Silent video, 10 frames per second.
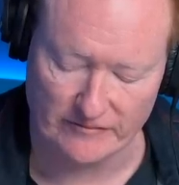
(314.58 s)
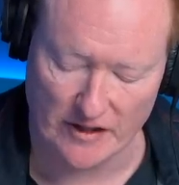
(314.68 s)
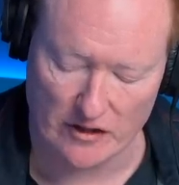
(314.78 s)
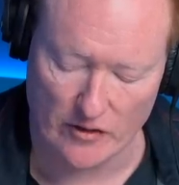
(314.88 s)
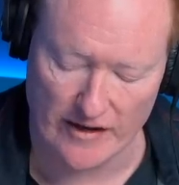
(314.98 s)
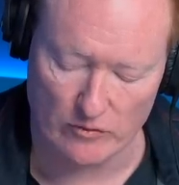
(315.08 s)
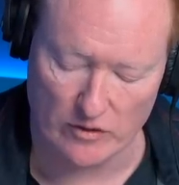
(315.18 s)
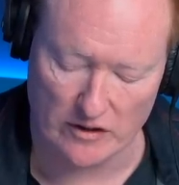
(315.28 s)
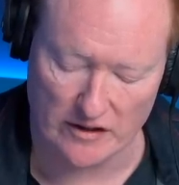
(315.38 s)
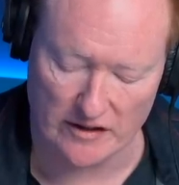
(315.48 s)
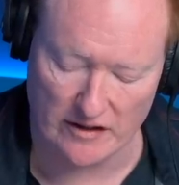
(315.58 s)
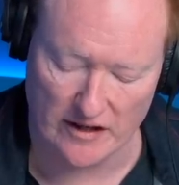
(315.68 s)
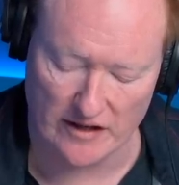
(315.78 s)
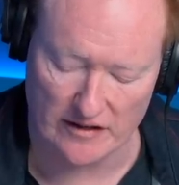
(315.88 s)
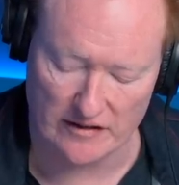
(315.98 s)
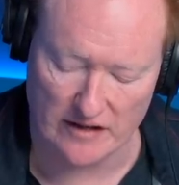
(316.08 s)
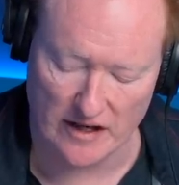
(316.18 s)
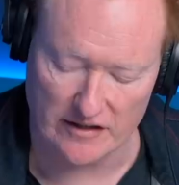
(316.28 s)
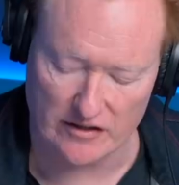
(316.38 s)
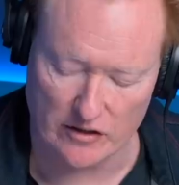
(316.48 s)
great work. And
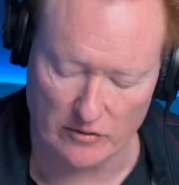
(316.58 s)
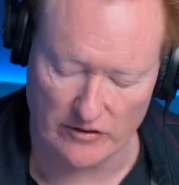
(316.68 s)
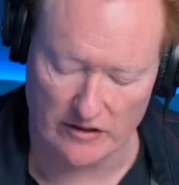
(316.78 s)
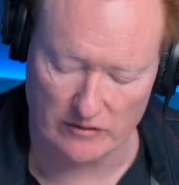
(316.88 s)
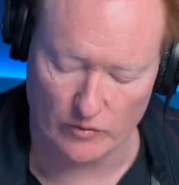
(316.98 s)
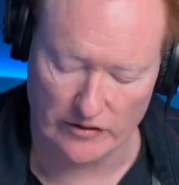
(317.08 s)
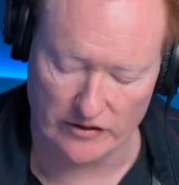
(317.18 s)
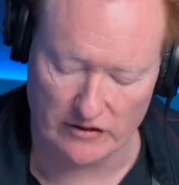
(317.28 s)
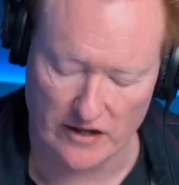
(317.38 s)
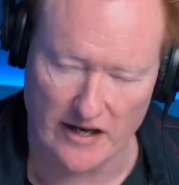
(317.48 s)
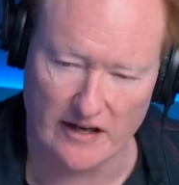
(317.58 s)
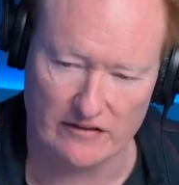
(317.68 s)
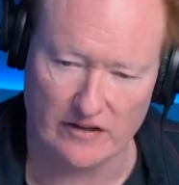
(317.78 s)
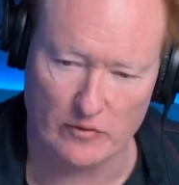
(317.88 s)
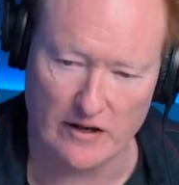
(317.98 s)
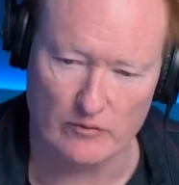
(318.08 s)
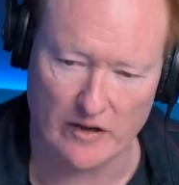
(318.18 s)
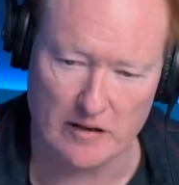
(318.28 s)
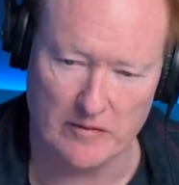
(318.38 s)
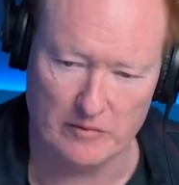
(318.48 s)
I know that we're in good hands. Like when I,
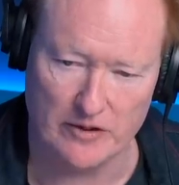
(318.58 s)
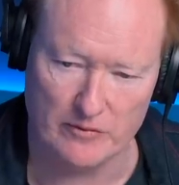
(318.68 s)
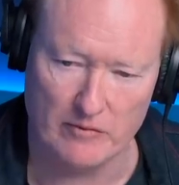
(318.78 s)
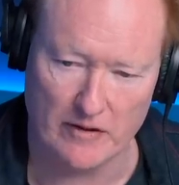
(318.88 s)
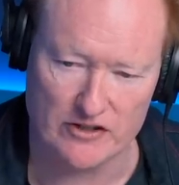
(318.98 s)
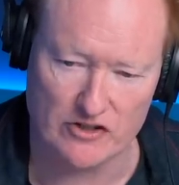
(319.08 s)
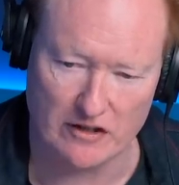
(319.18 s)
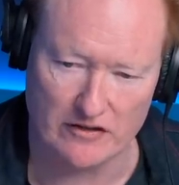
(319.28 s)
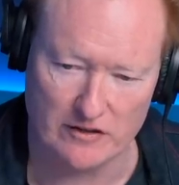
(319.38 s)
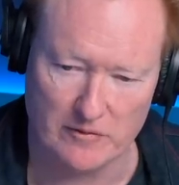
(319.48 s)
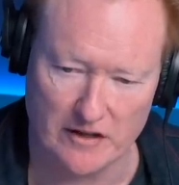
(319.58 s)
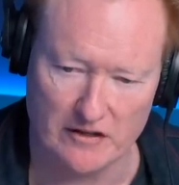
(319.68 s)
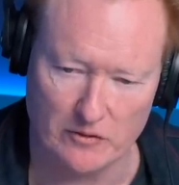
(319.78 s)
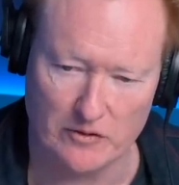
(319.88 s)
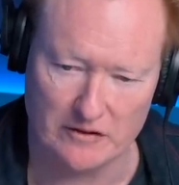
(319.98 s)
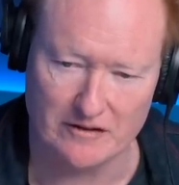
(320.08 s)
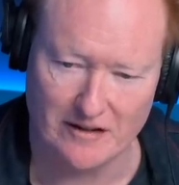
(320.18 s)
when I meet people much younger than me who are,